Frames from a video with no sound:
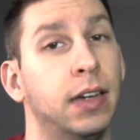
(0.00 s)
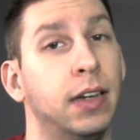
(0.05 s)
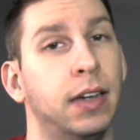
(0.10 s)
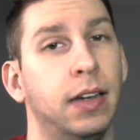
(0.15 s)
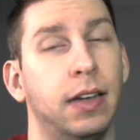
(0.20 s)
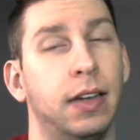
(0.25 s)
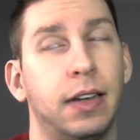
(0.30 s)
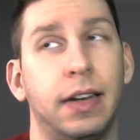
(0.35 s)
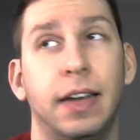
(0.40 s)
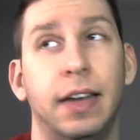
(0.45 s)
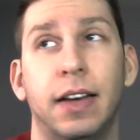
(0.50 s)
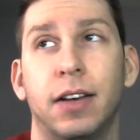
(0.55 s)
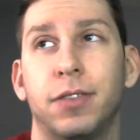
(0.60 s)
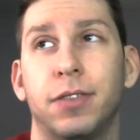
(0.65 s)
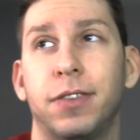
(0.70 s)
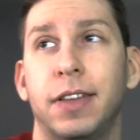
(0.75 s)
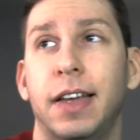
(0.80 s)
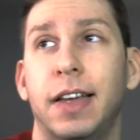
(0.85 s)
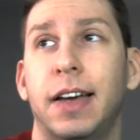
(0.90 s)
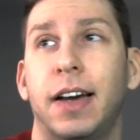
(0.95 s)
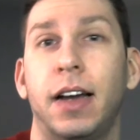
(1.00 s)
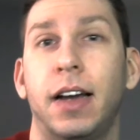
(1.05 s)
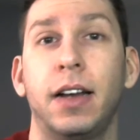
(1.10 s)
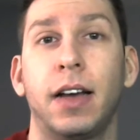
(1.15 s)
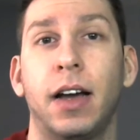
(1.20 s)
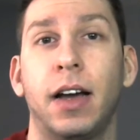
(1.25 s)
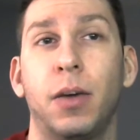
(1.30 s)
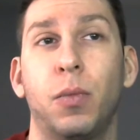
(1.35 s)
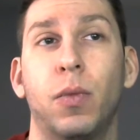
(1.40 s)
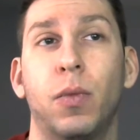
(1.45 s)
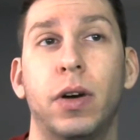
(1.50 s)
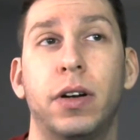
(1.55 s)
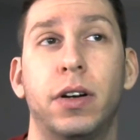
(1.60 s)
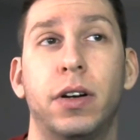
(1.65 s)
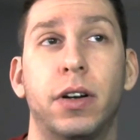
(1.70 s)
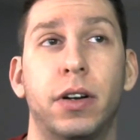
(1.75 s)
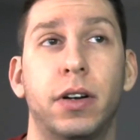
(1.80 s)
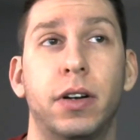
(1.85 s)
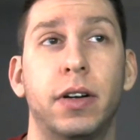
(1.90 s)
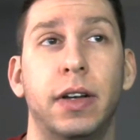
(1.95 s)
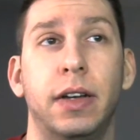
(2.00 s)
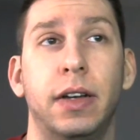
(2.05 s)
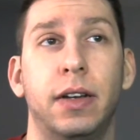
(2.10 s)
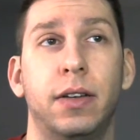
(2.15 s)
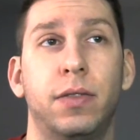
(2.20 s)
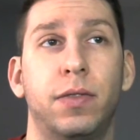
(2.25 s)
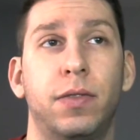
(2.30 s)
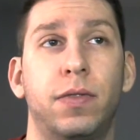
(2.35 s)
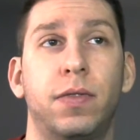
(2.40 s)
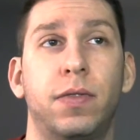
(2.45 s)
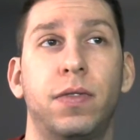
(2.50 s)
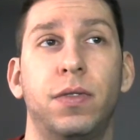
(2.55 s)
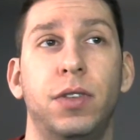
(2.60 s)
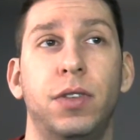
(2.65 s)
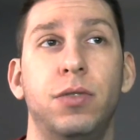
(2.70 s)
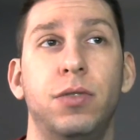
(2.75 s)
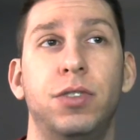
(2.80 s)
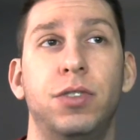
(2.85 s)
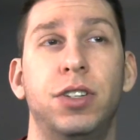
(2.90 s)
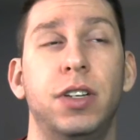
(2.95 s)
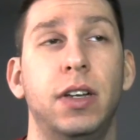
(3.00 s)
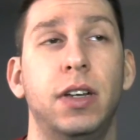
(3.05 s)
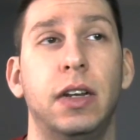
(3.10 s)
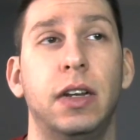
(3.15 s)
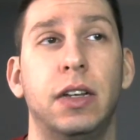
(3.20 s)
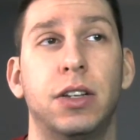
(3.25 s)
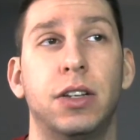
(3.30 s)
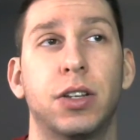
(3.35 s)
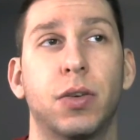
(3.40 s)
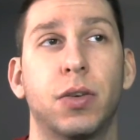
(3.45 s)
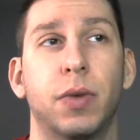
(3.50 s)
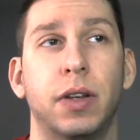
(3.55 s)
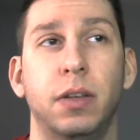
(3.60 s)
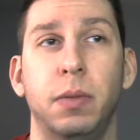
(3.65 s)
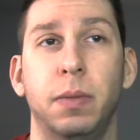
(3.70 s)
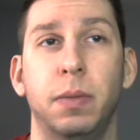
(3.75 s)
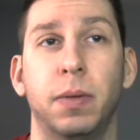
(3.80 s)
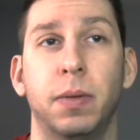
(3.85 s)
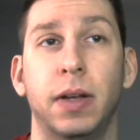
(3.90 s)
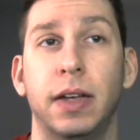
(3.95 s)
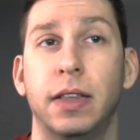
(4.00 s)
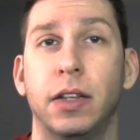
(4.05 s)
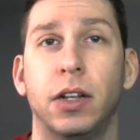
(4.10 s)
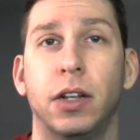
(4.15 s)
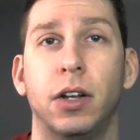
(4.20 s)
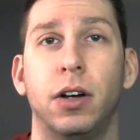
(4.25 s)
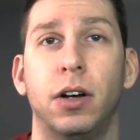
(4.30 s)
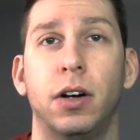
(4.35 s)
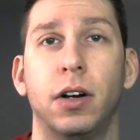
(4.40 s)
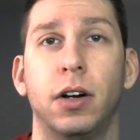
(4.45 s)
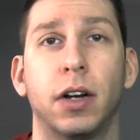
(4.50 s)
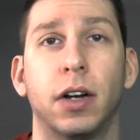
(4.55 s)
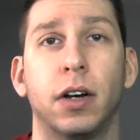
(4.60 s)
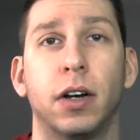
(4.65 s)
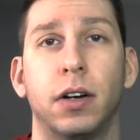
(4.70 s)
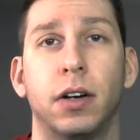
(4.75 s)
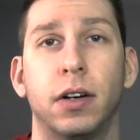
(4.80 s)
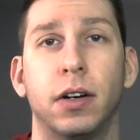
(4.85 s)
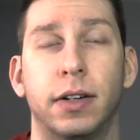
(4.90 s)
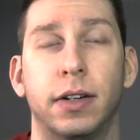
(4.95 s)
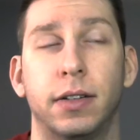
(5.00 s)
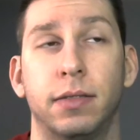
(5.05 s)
Now, for that, I wonder if Eugene is going to be playing the long con.